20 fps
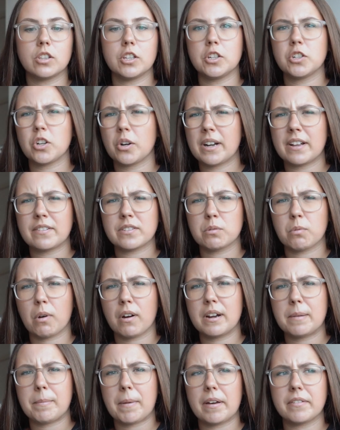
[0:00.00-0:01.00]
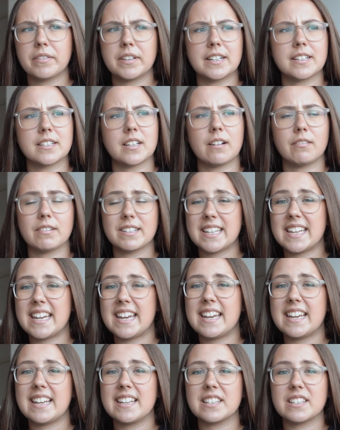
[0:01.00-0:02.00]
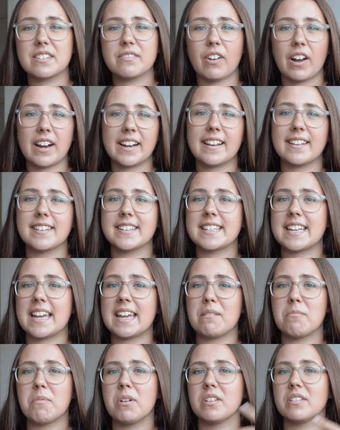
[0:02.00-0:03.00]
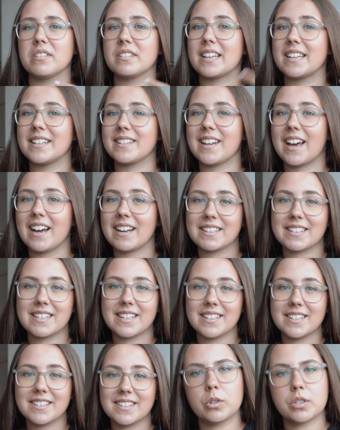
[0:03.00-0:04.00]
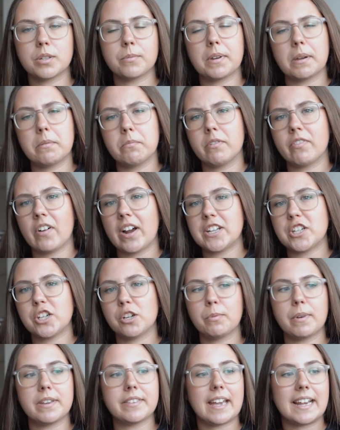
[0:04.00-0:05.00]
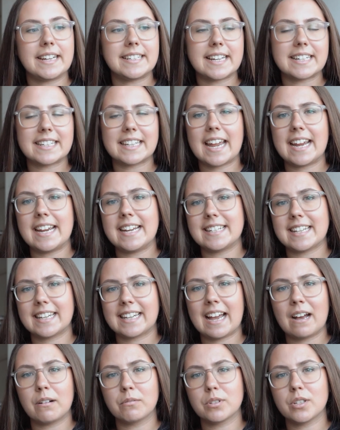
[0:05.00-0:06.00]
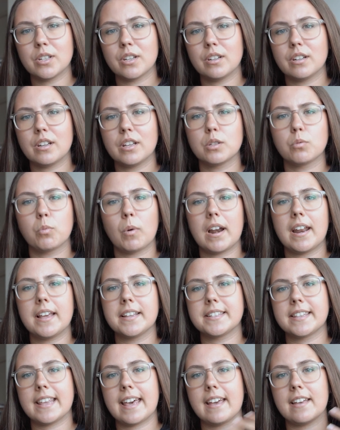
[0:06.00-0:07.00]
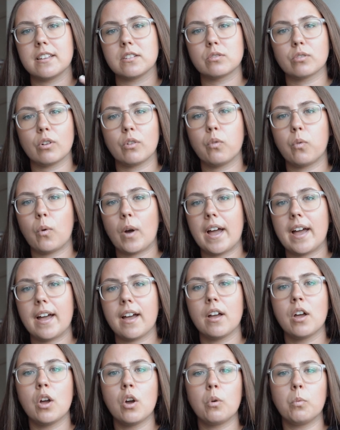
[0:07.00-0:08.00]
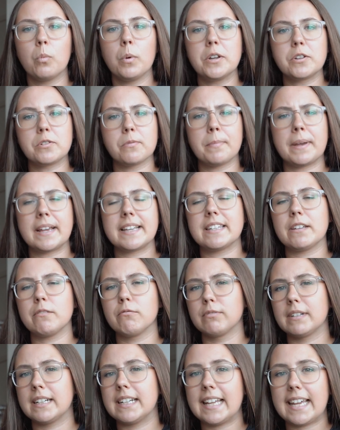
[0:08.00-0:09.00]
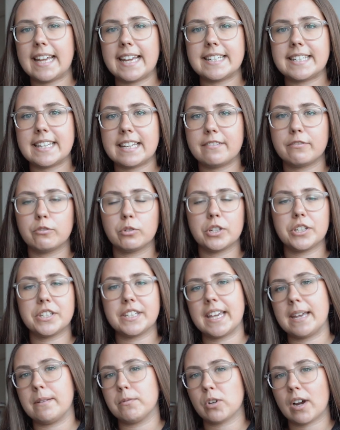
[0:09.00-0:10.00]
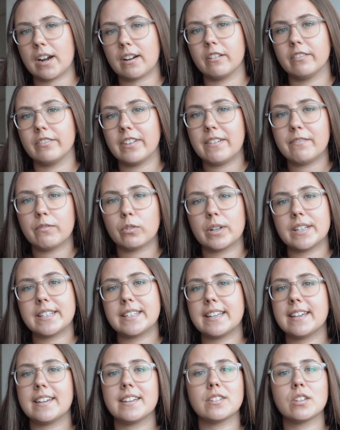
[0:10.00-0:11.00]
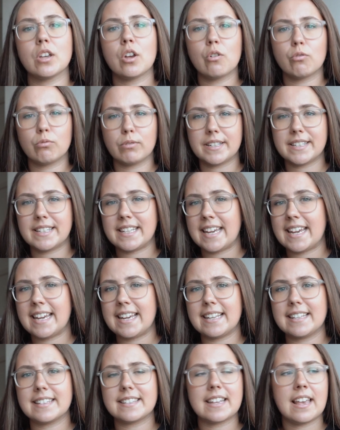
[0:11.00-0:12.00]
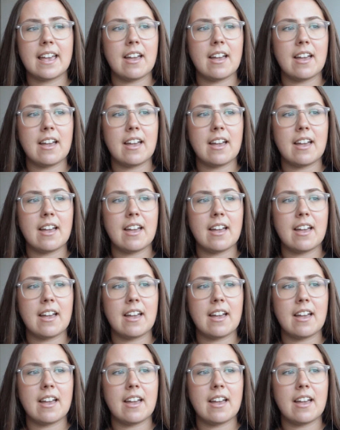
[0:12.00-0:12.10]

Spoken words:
that you don't have to worry about things like receipts, finance statements, and taxes. Awesome can provide you with a dedicated accountant as well as their software, which makes it really easy for you to keep track of invoices, receipts,